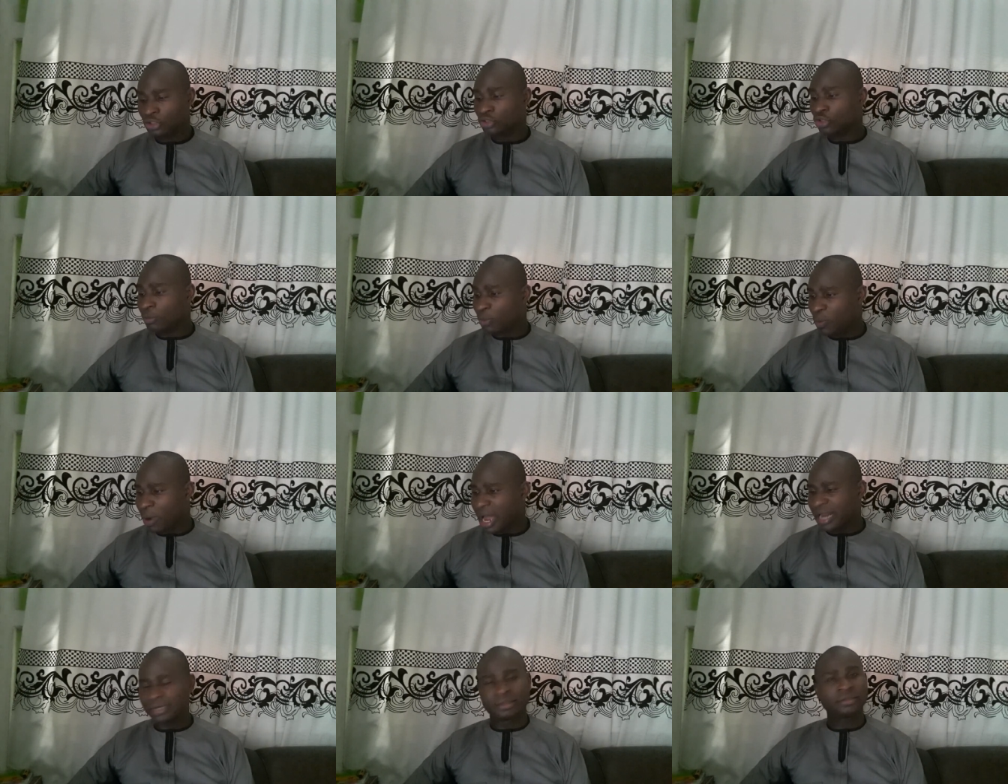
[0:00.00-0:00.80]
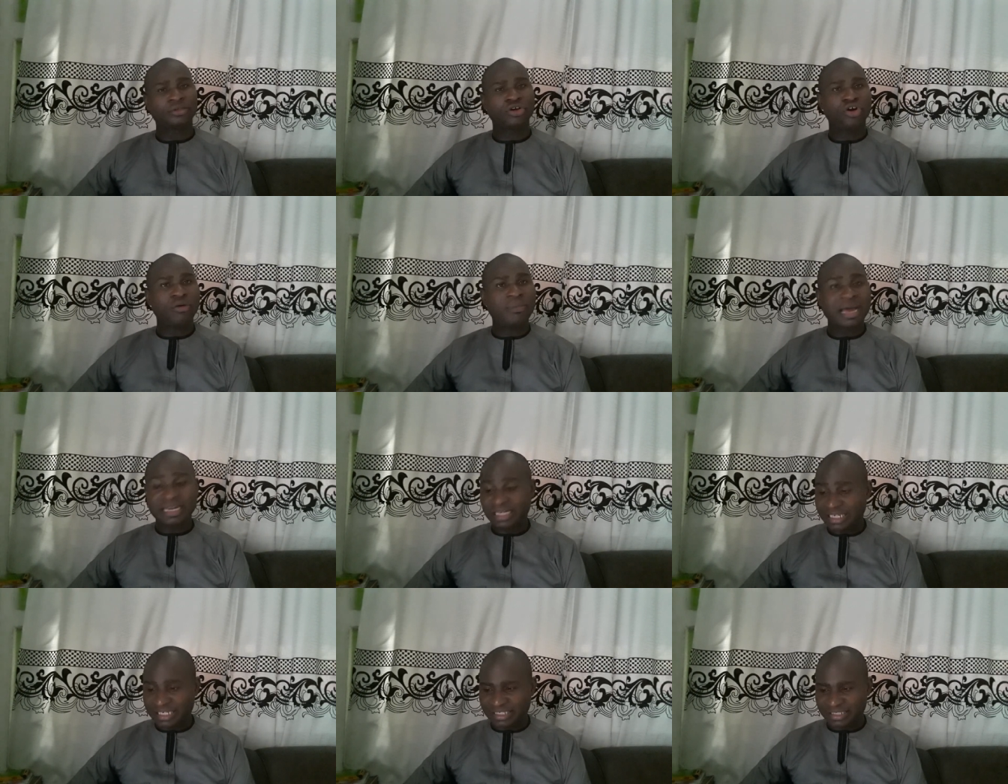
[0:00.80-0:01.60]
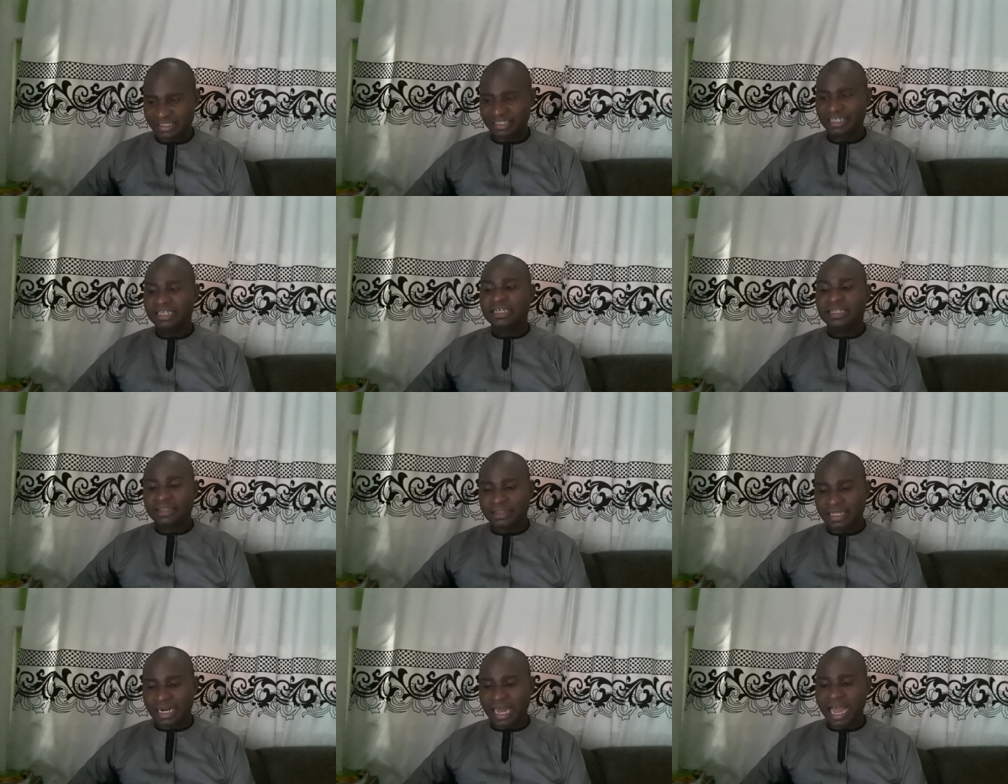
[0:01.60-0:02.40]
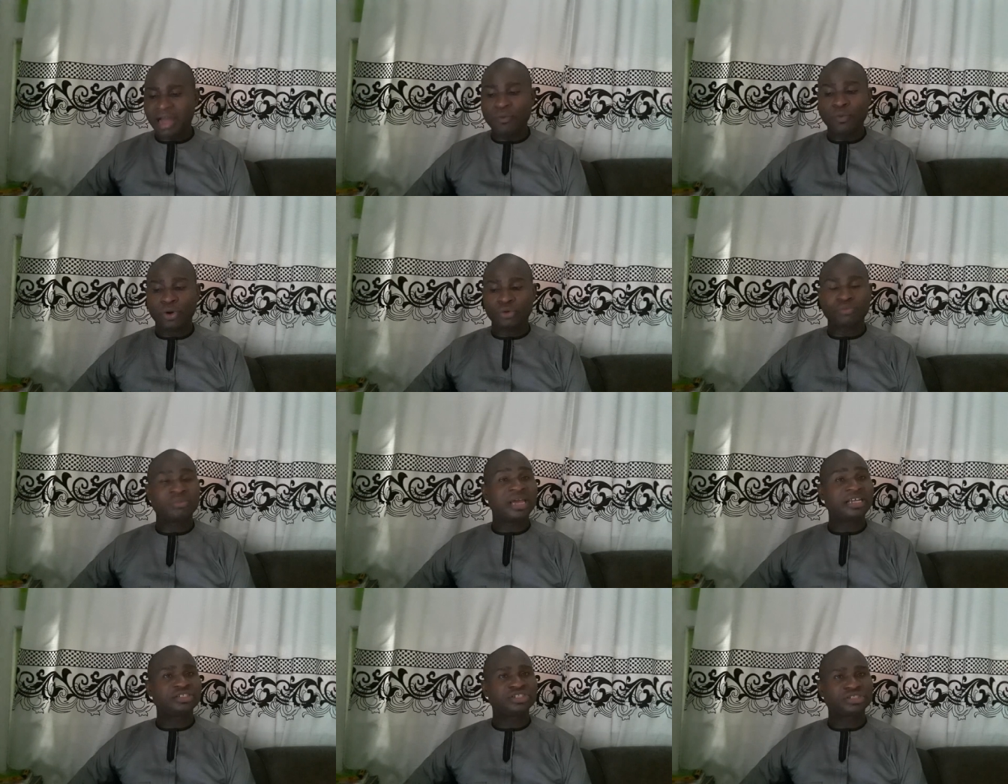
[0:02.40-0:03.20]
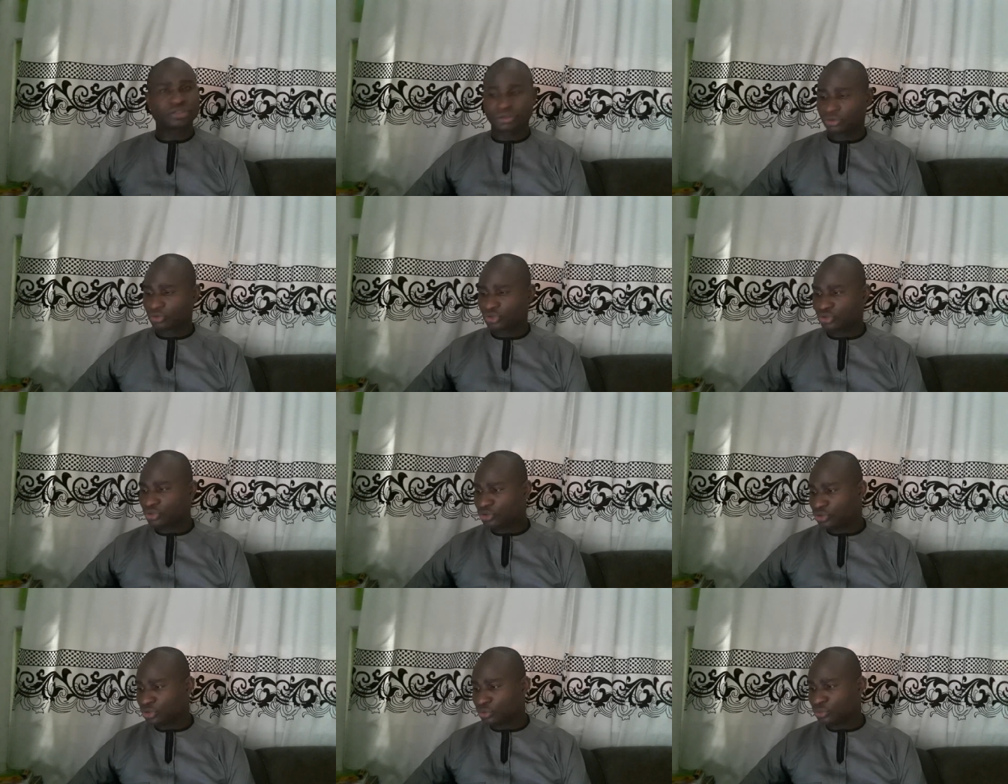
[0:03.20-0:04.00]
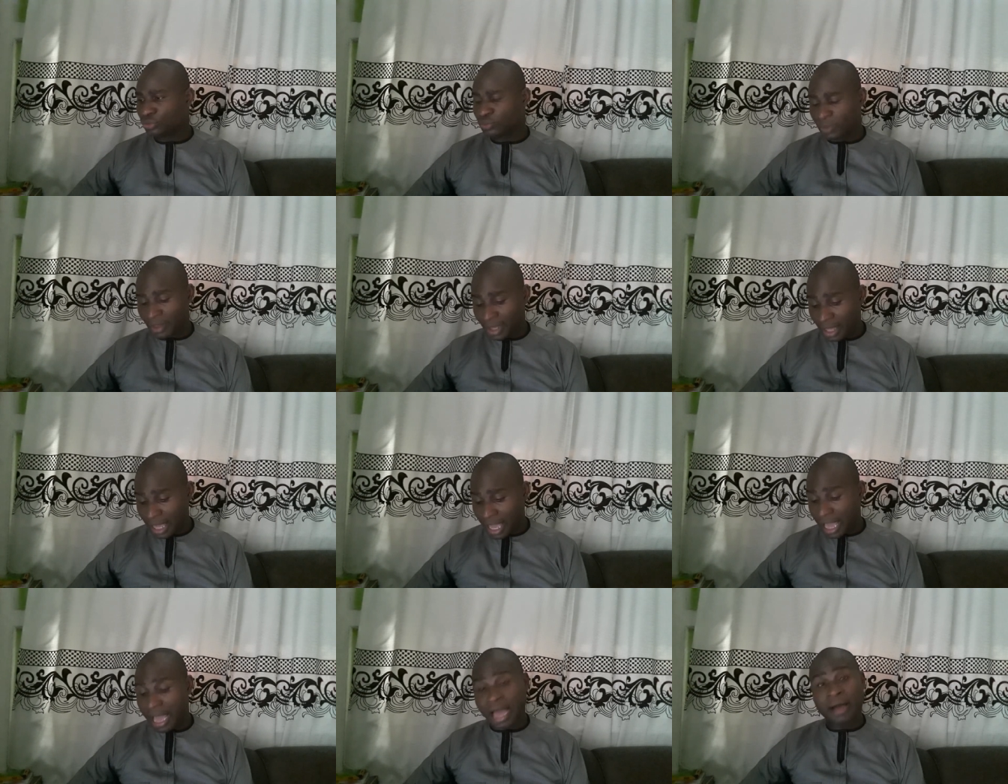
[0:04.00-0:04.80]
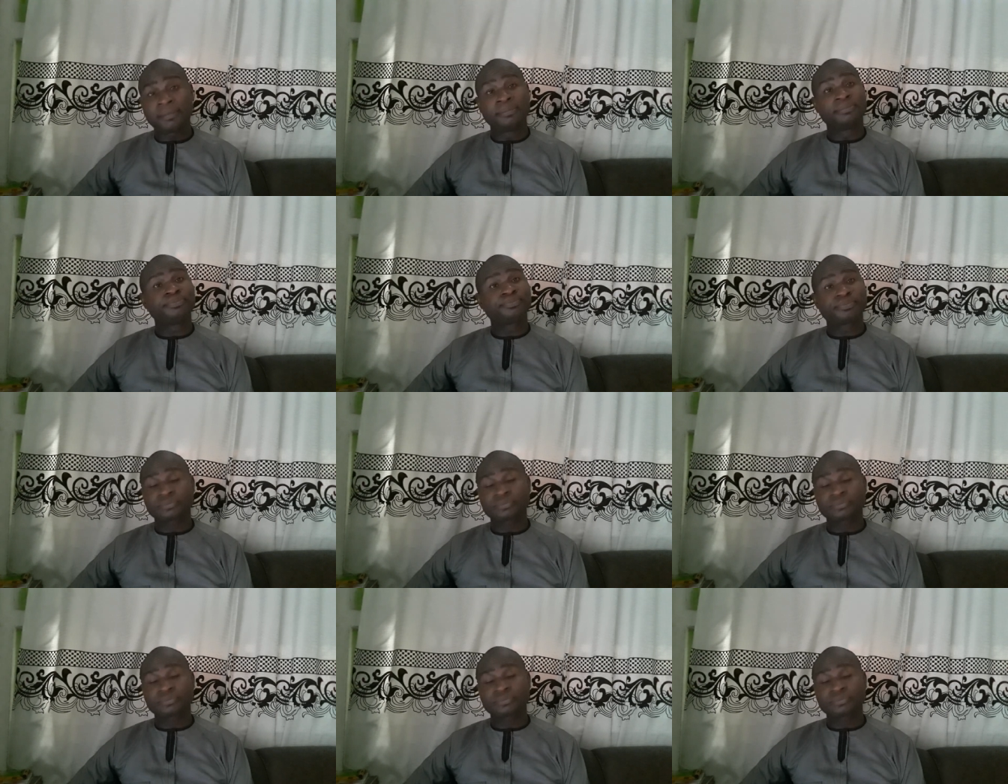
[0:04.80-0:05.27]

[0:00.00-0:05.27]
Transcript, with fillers: Number one on my list that I want to mention to you um,